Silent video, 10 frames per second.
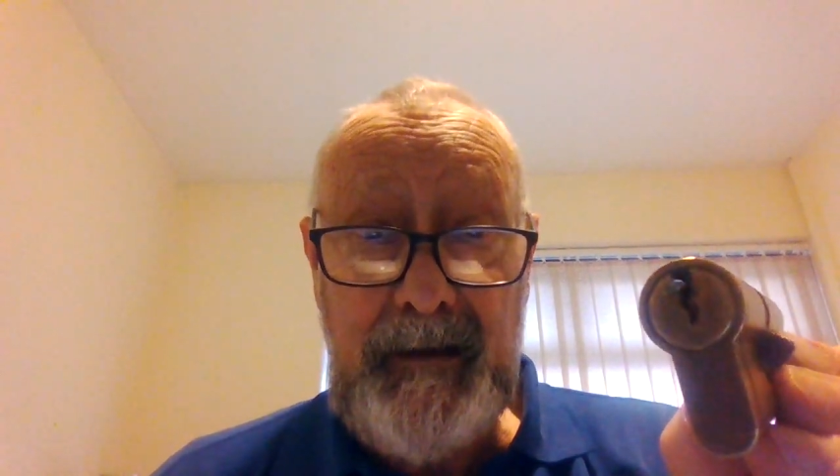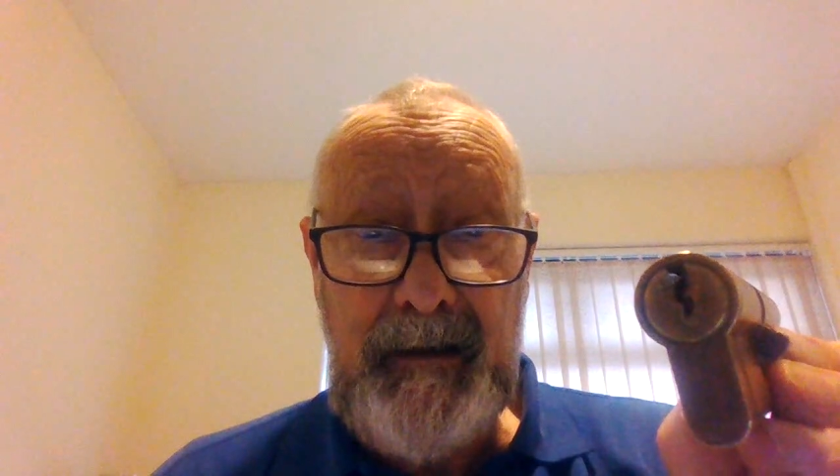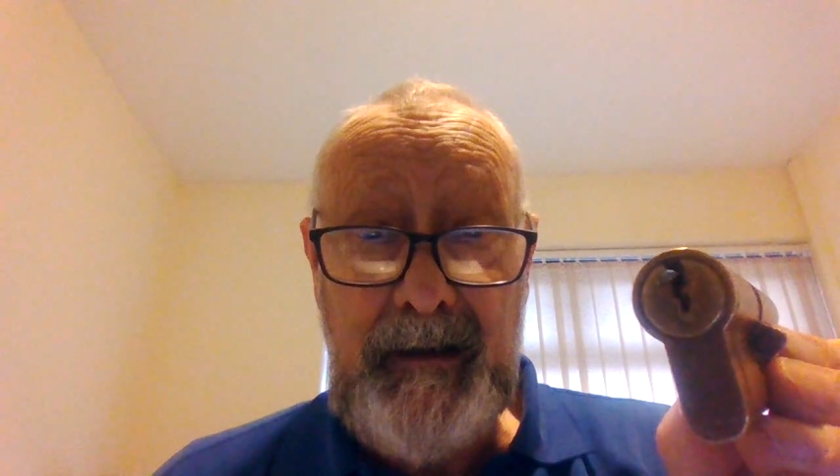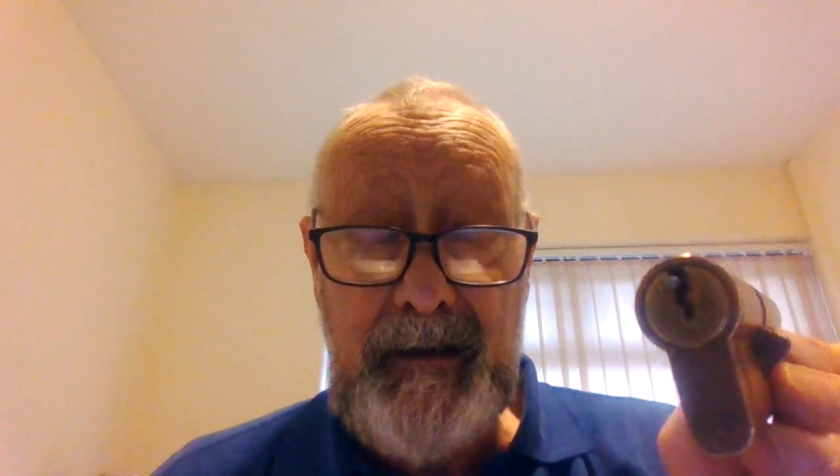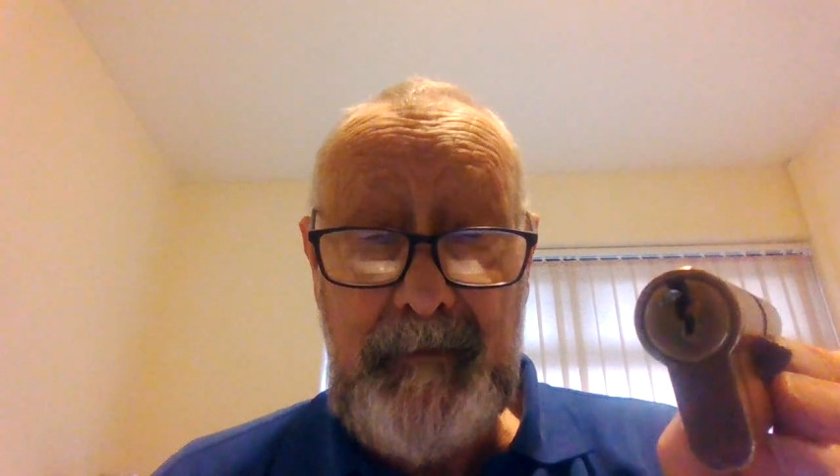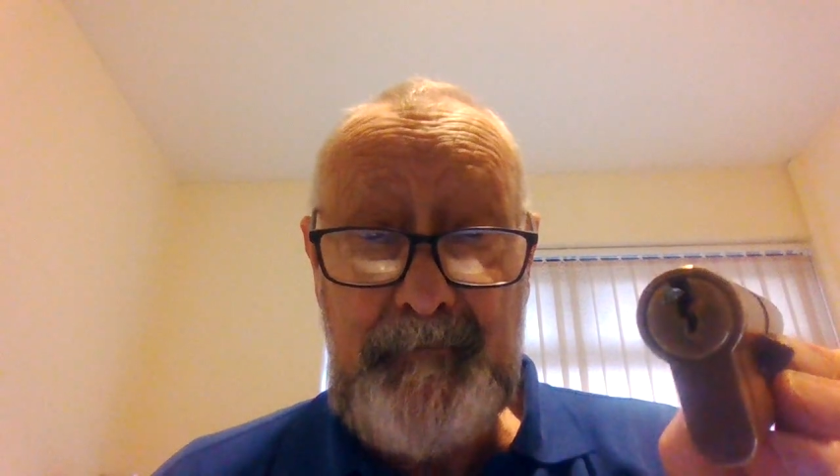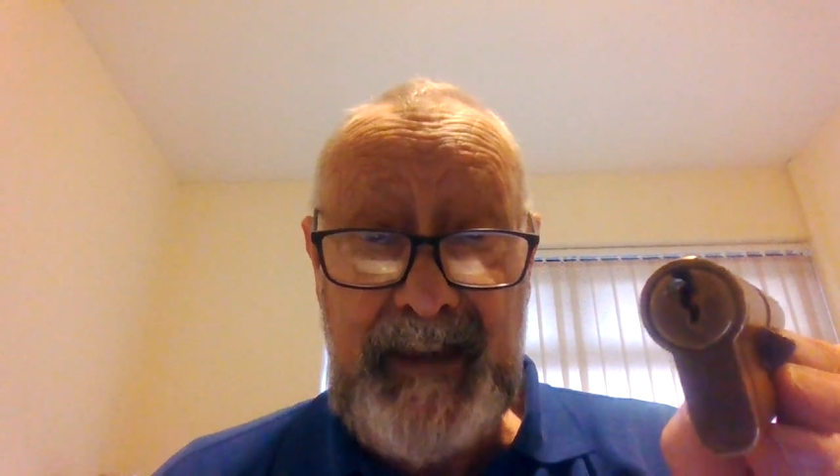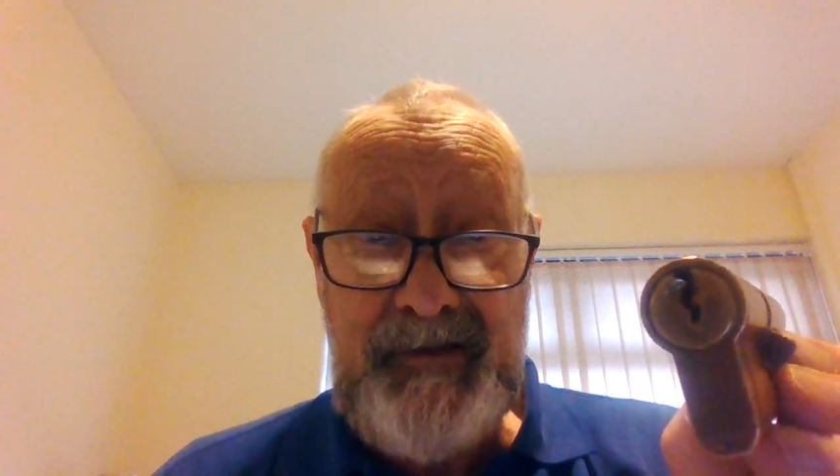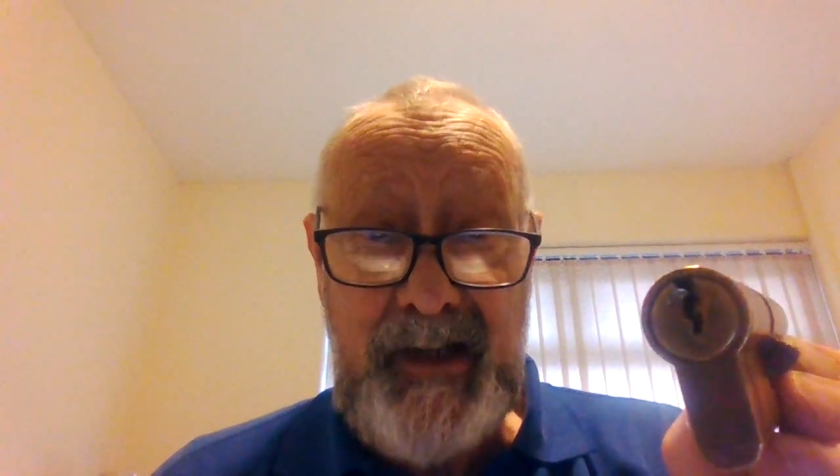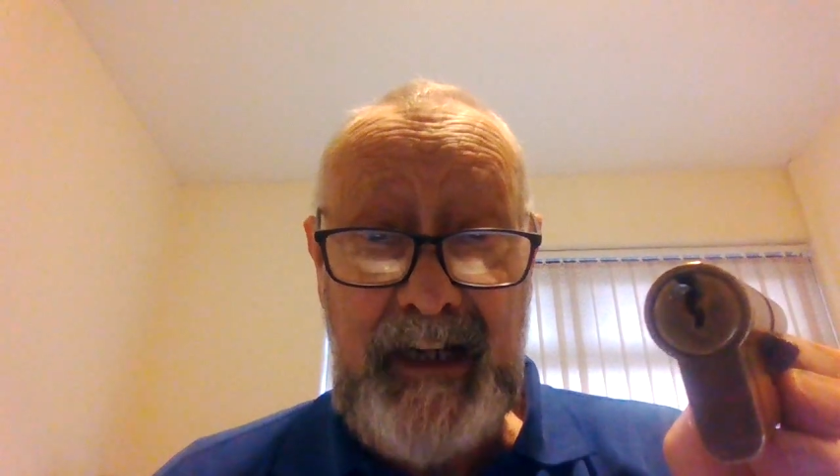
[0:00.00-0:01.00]

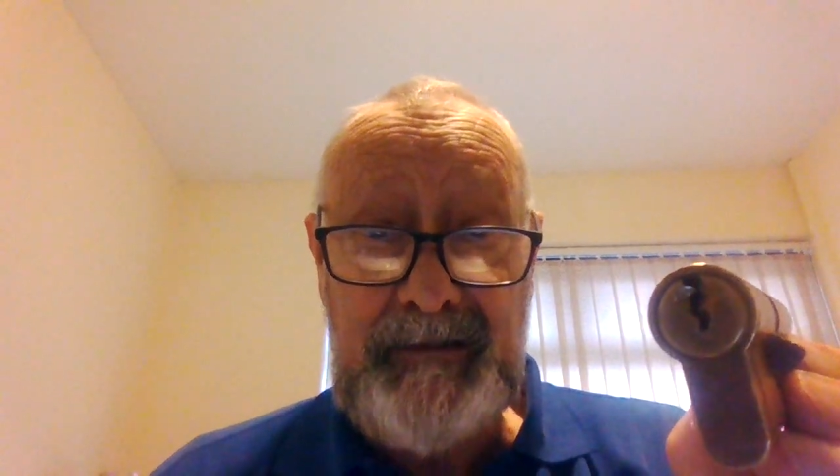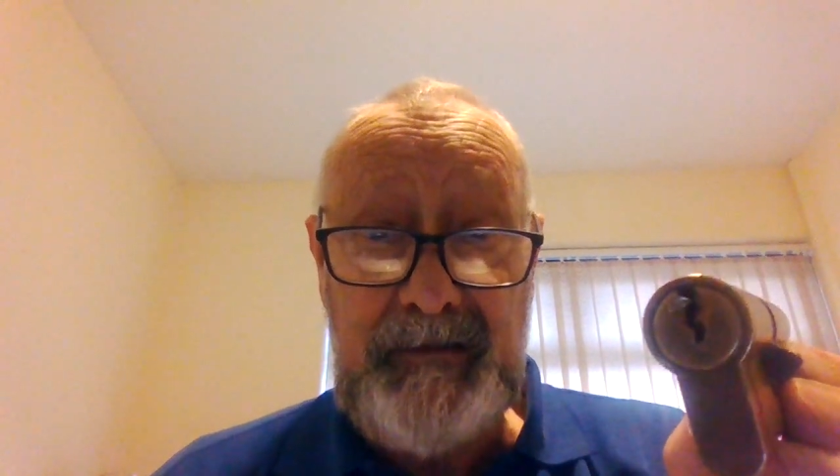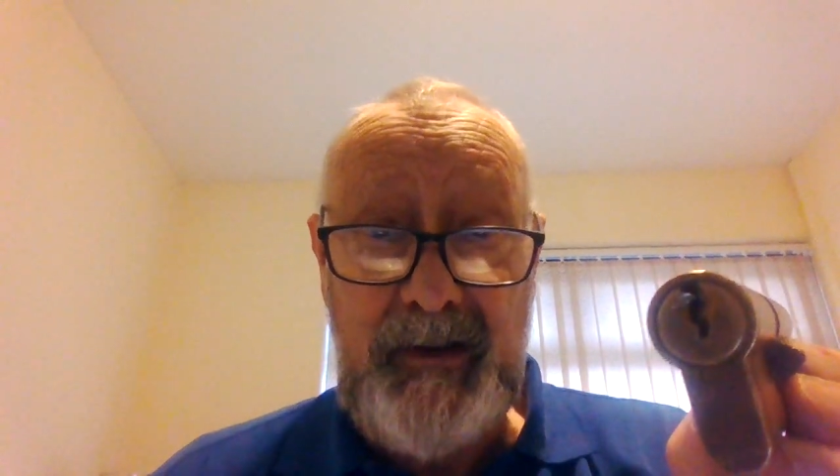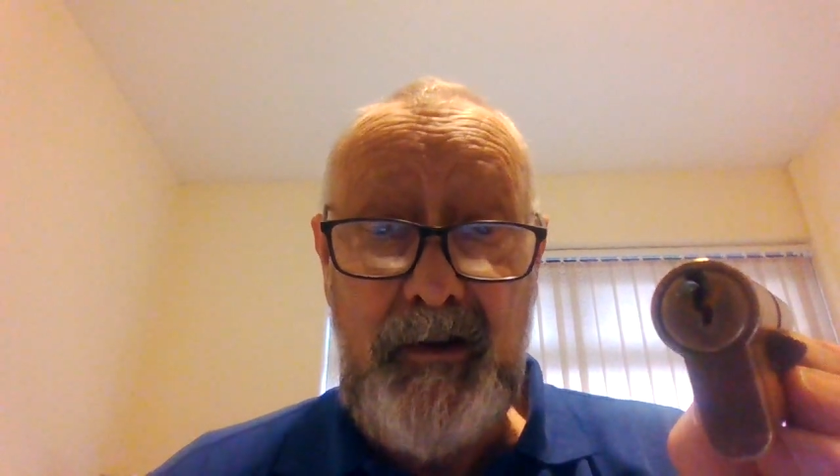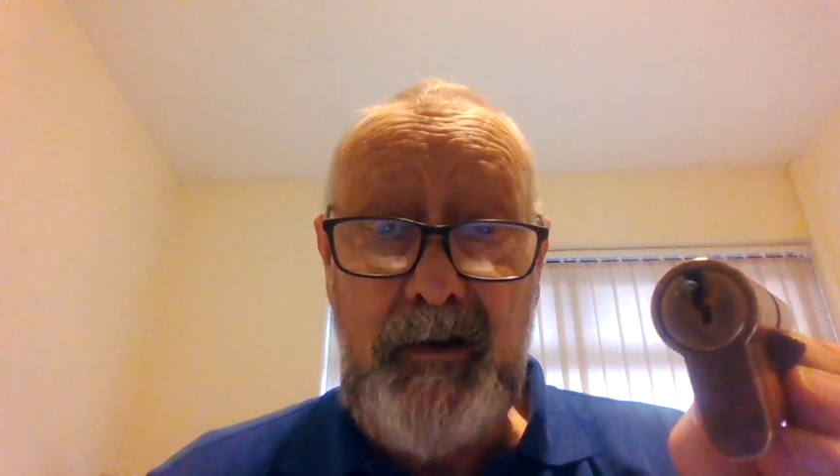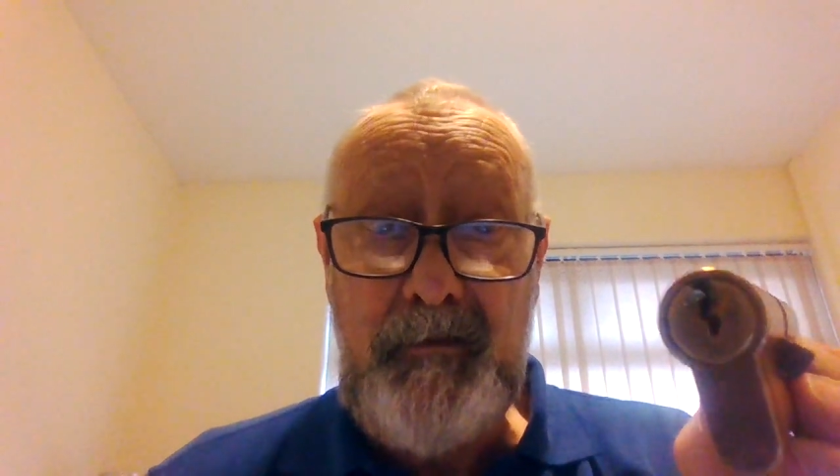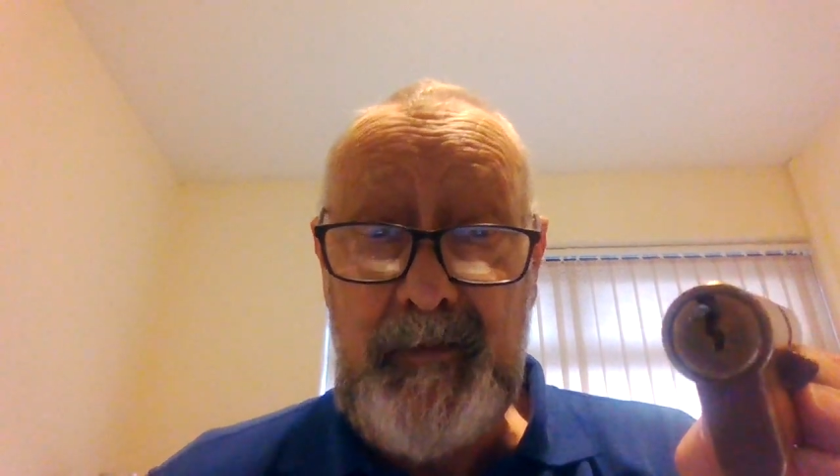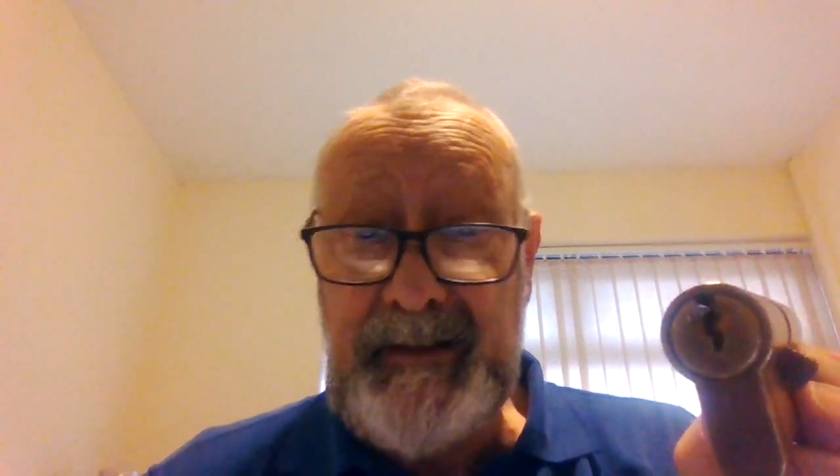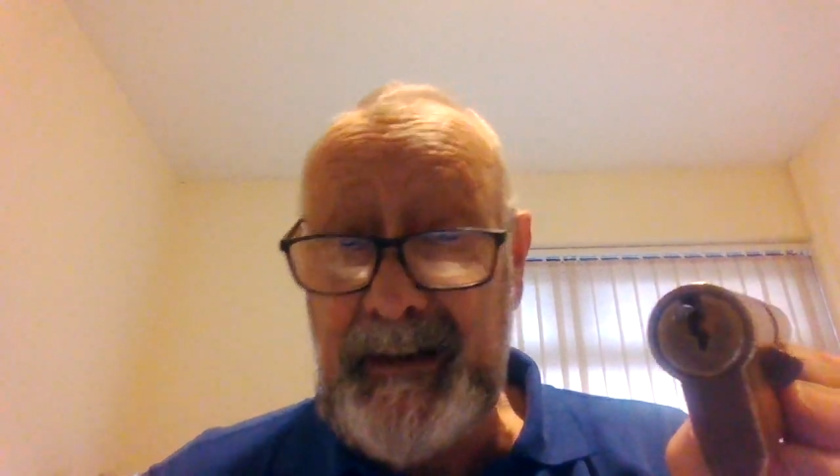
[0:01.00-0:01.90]
inside the door with